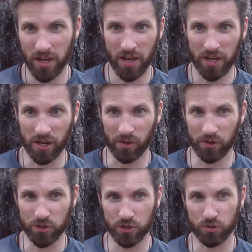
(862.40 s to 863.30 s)

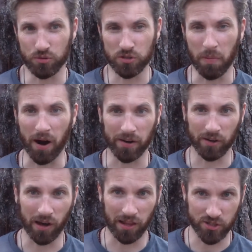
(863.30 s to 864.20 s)
They're just too smart and
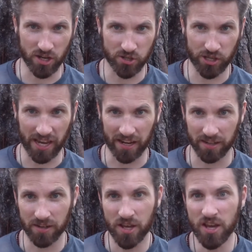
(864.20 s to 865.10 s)
college
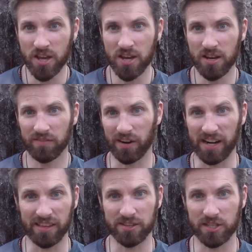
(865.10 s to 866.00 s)
educated for
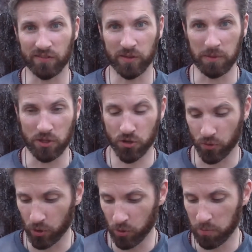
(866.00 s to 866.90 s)
any of this stuff to be
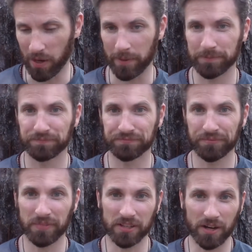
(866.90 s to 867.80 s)
true. But
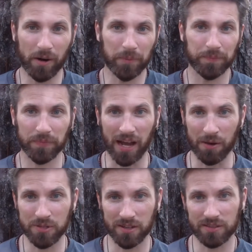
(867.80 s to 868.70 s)
I
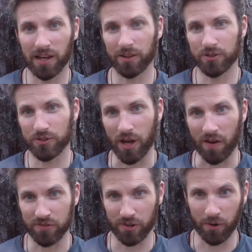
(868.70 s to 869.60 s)
was an intelligence
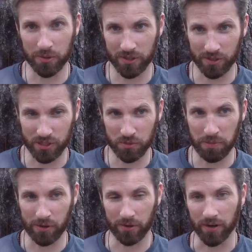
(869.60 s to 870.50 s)
officer, I was a
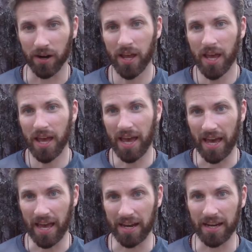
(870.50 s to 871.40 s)
conspirator,
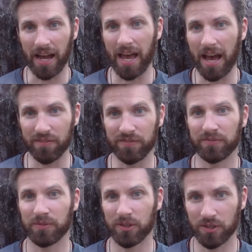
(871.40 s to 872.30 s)
and I have
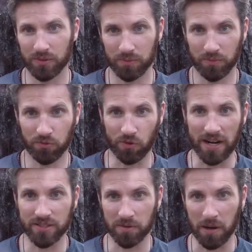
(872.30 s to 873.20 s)

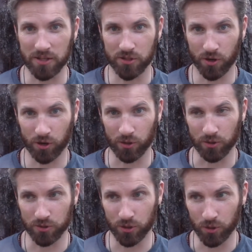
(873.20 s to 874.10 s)
friends in my
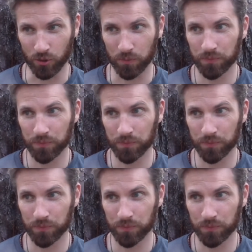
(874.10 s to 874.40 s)
circles who